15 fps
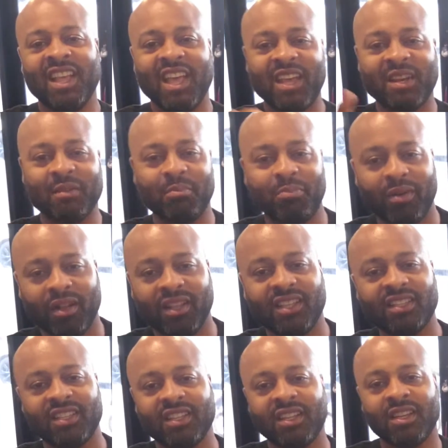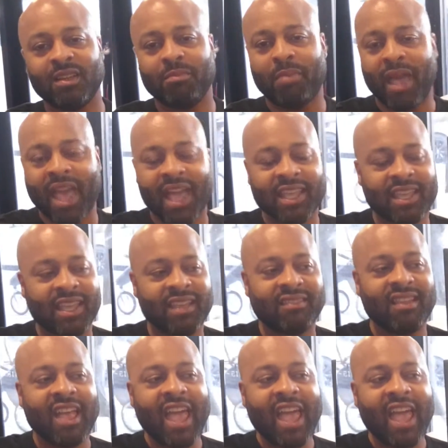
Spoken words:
and the bullies and the bad kids,